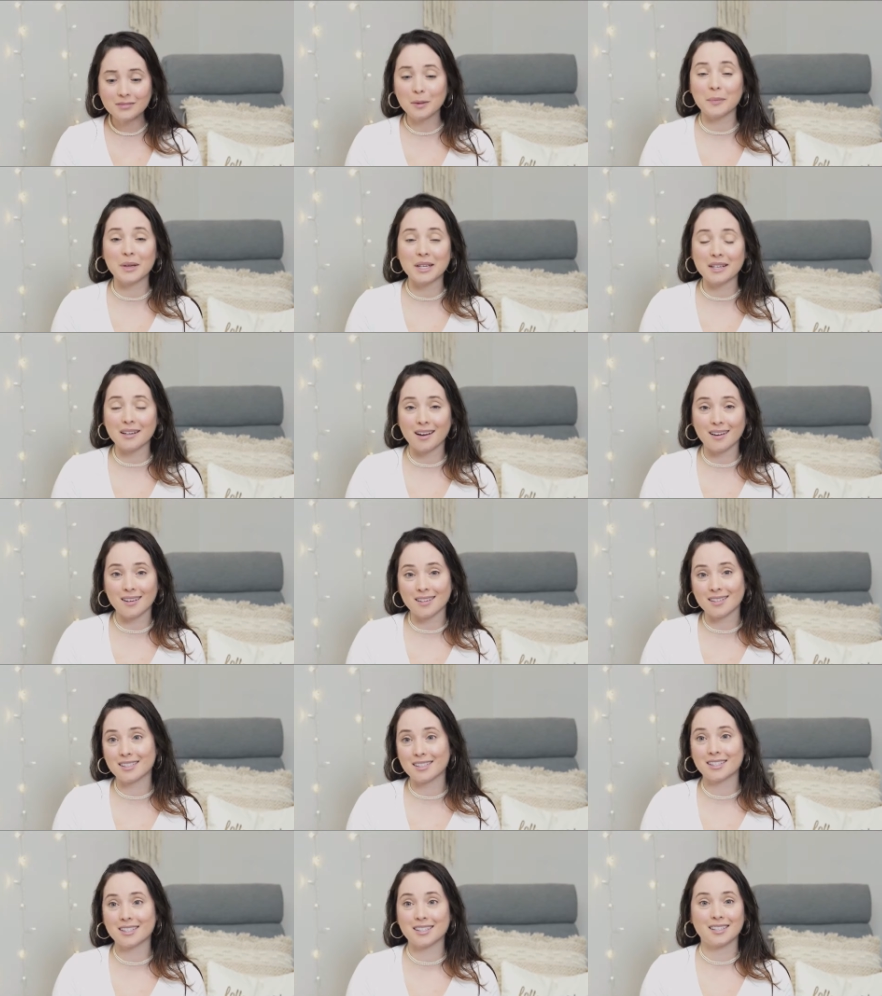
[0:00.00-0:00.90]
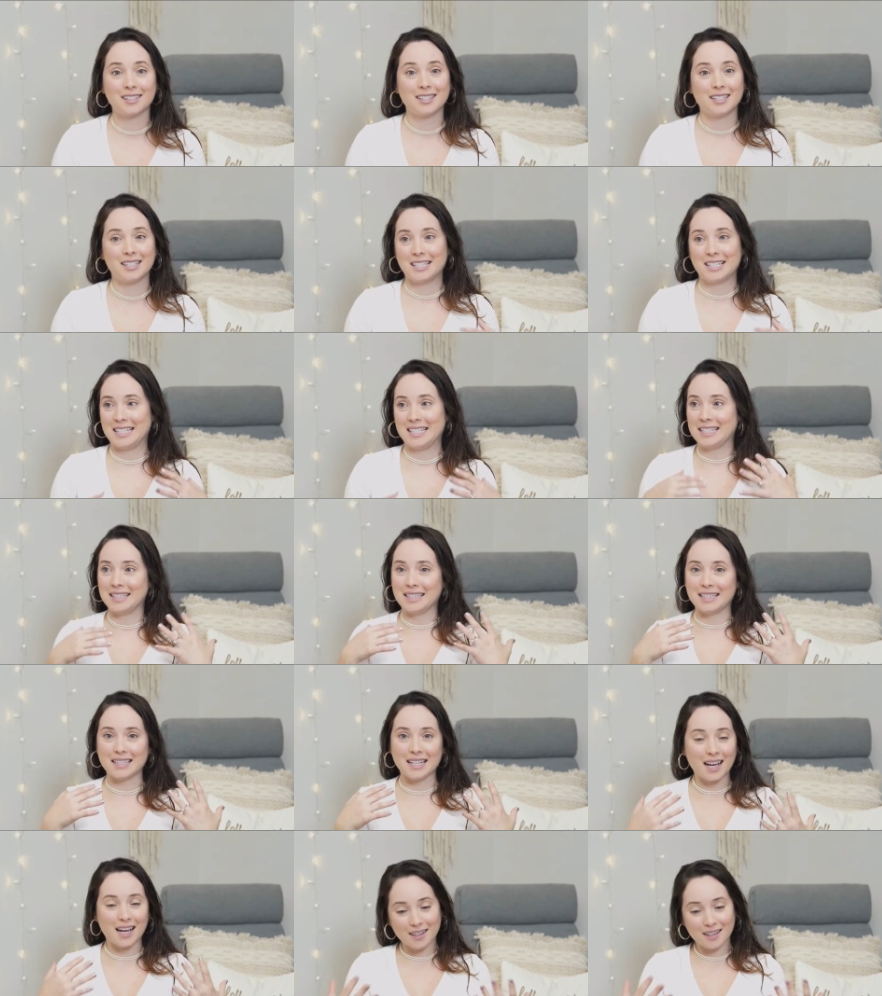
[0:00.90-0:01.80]
Because
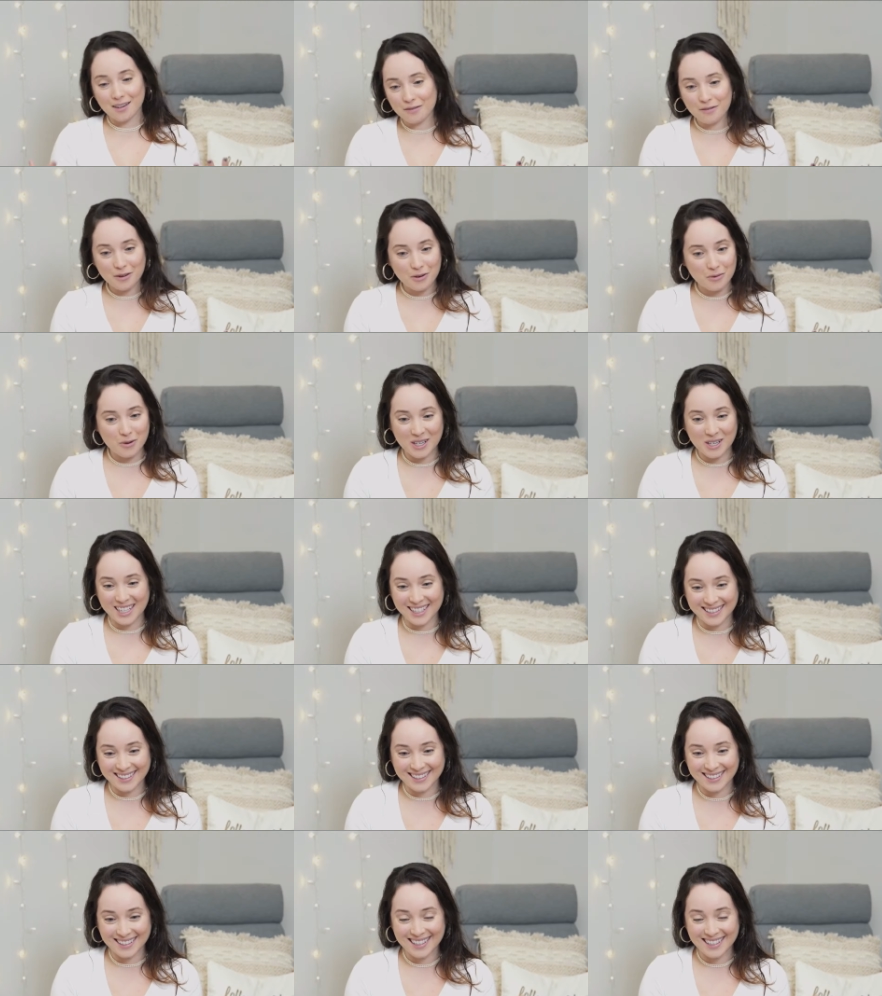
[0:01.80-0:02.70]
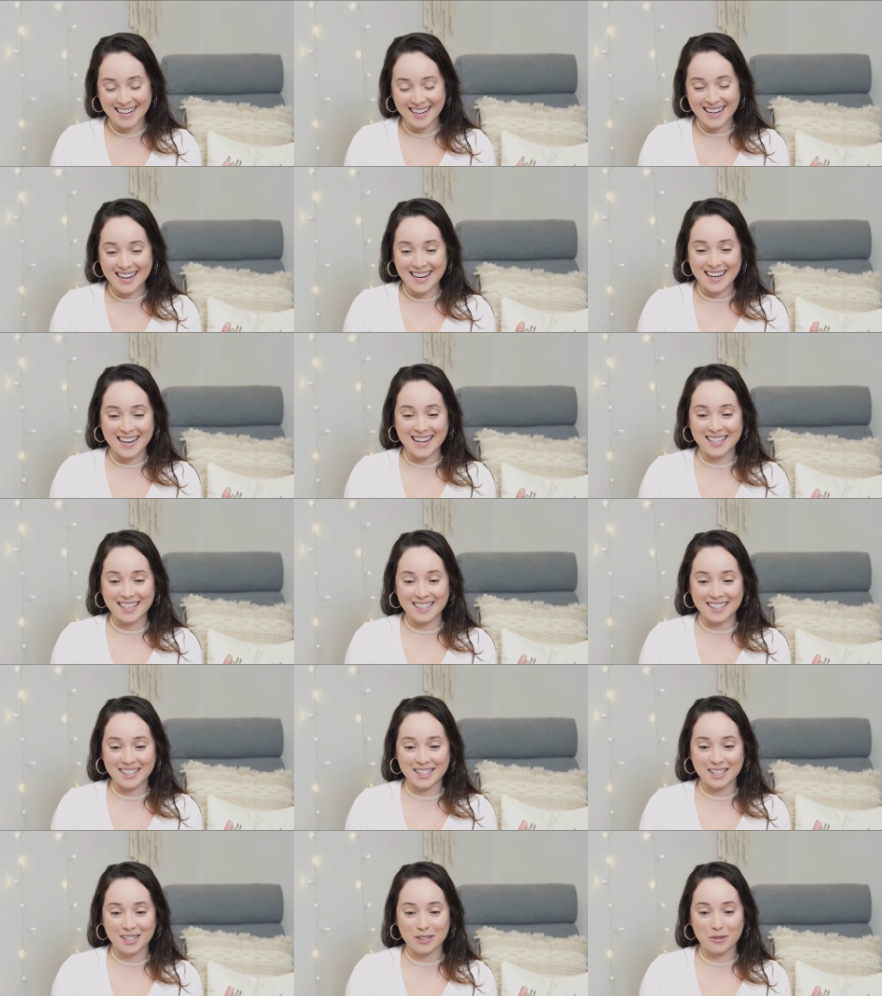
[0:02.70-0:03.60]
not everyone
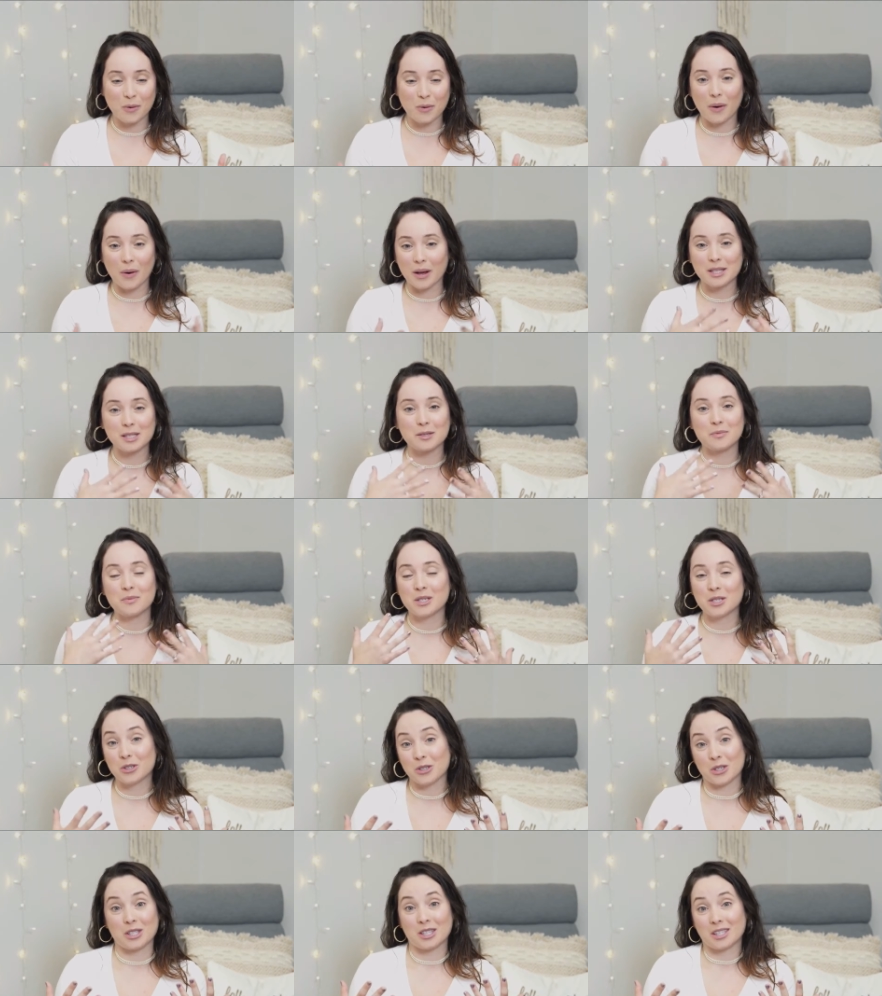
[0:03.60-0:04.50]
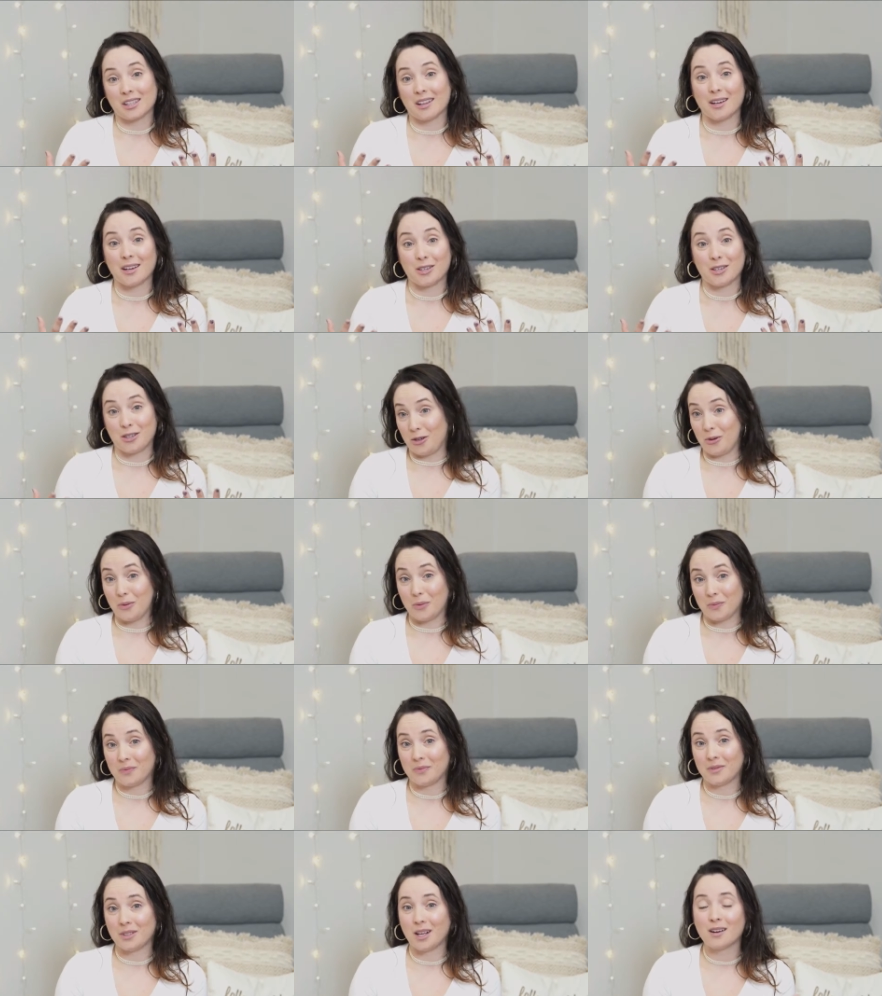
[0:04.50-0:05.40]
is going to be just like you.
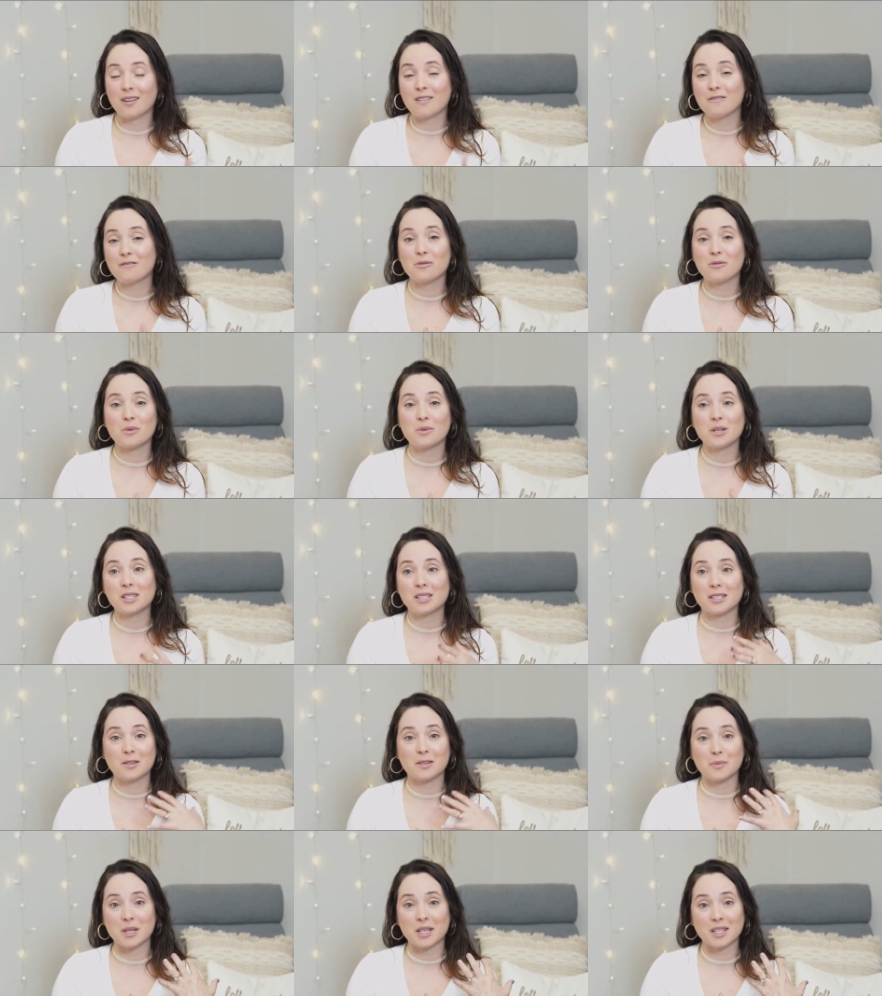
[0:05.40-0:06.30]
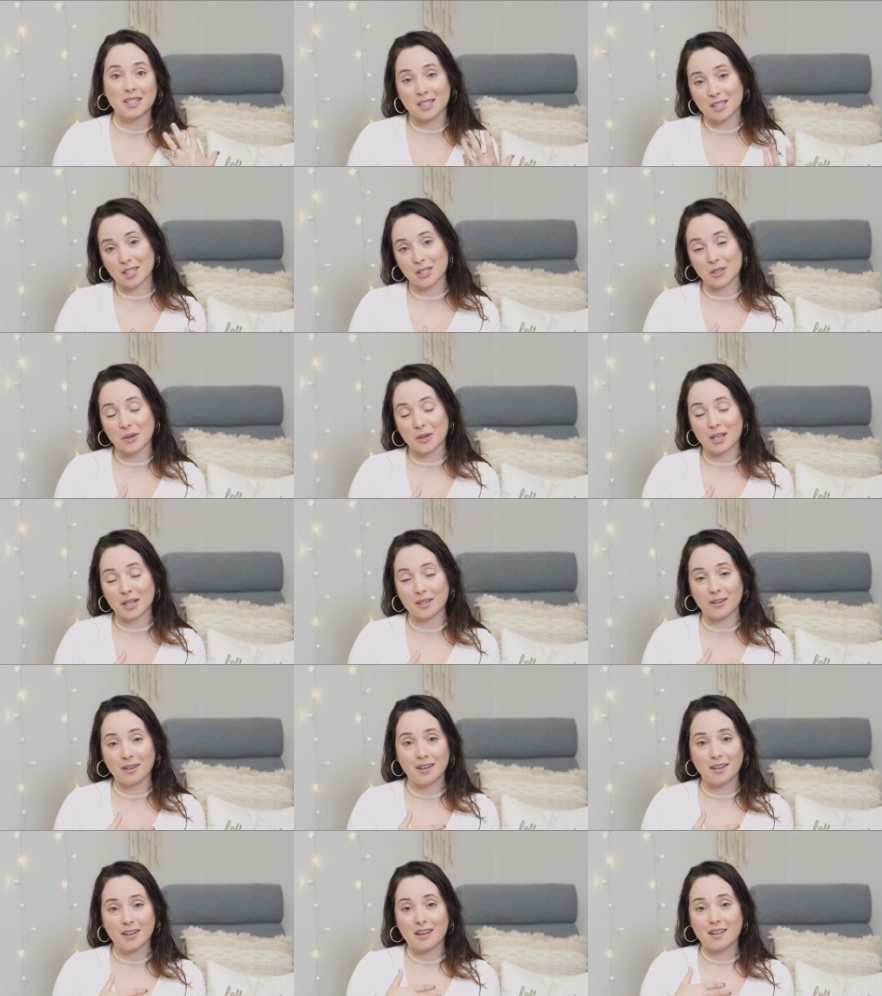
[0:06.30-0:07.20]
Not everyone's going to be an integrator.
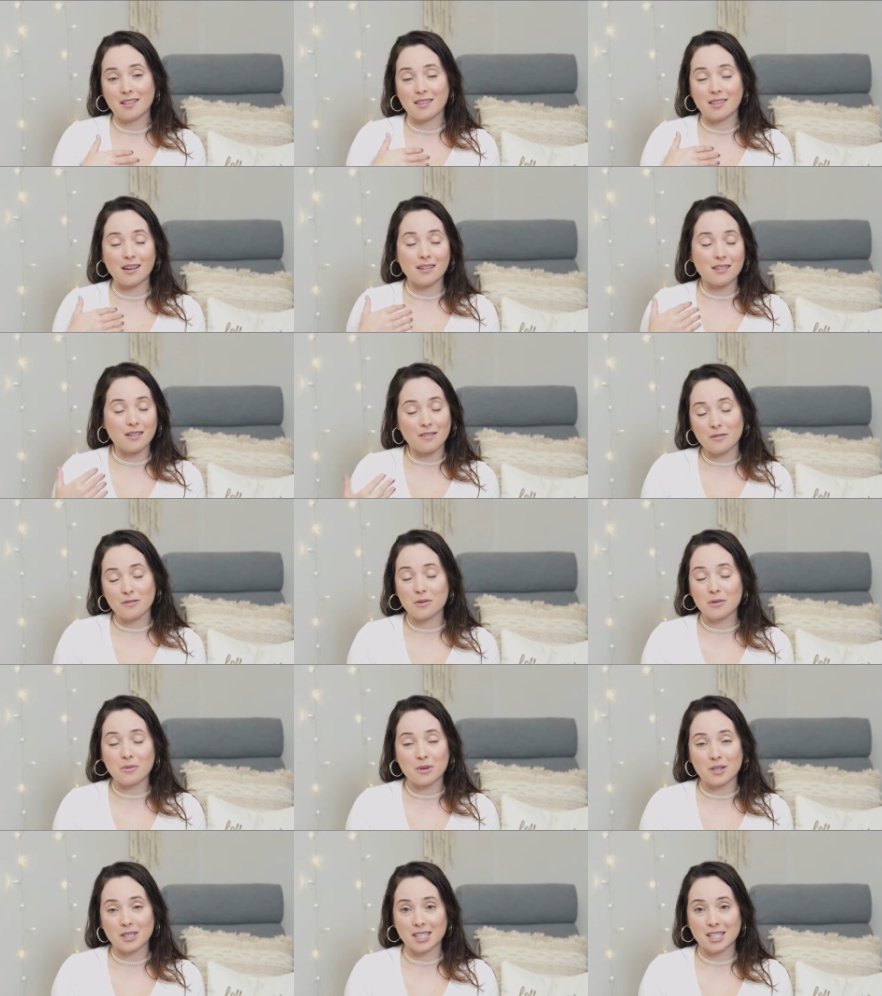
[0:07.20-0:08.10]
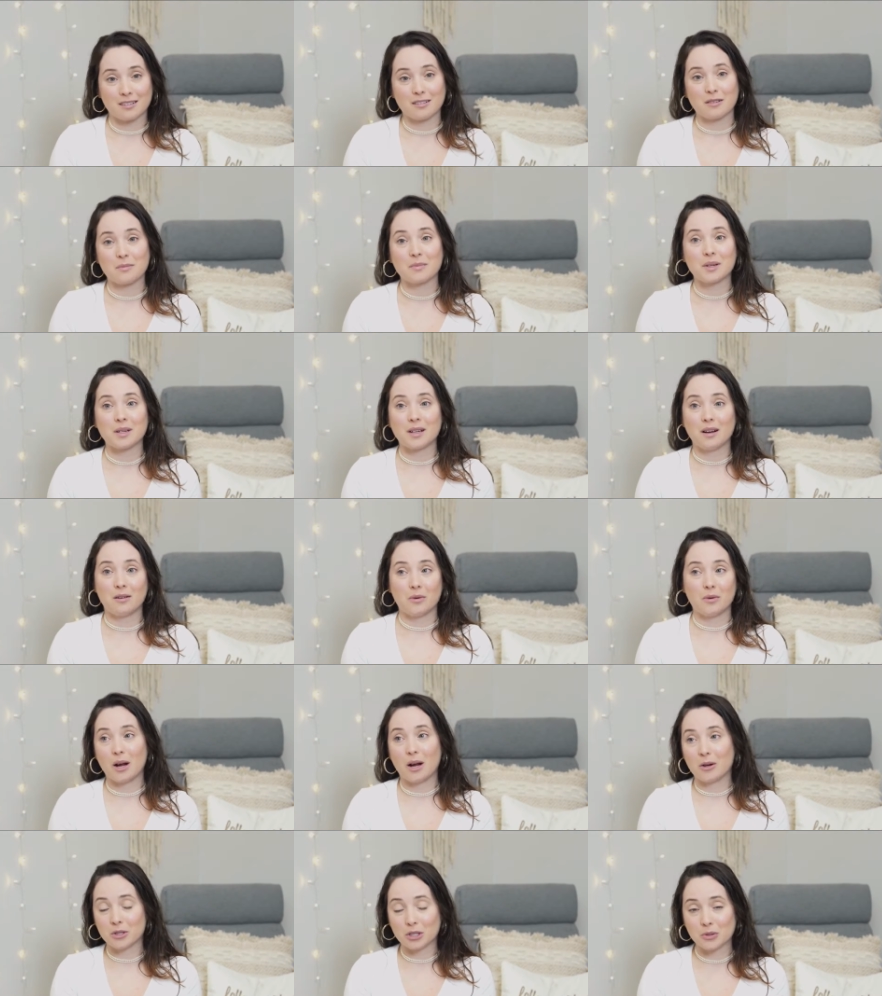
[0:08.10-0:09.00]
Not everyone's going to be
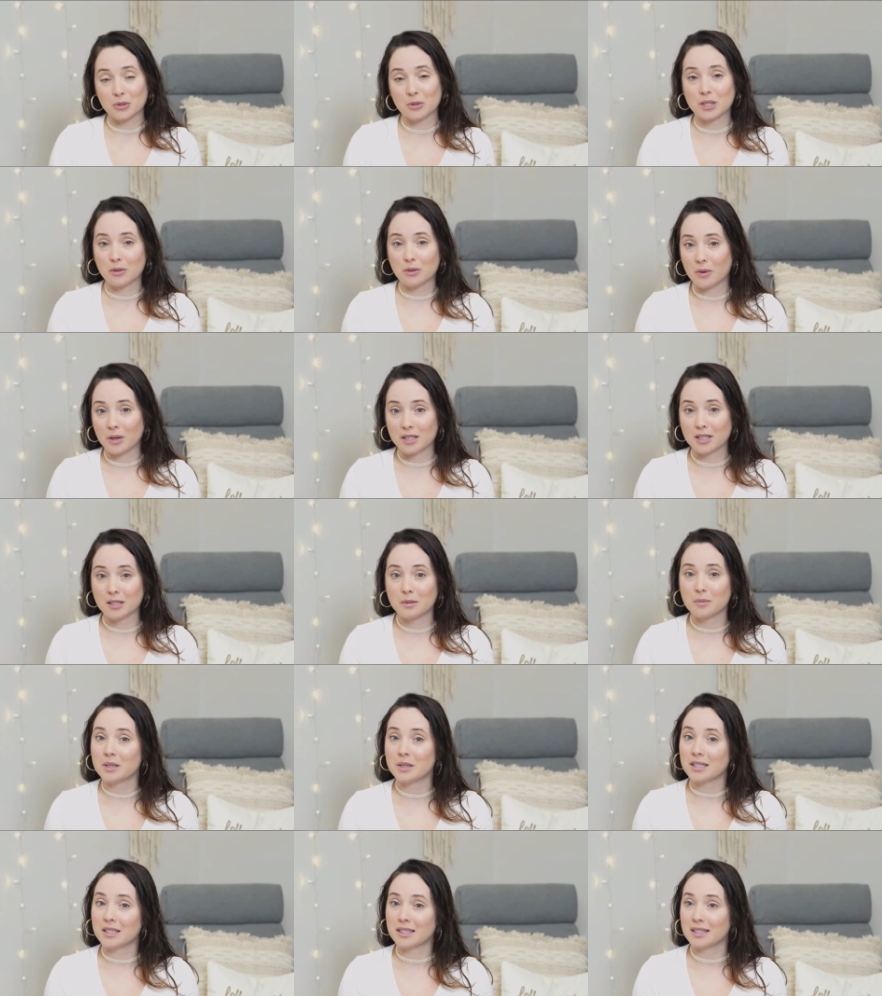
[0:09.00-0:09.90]
around you is going to be a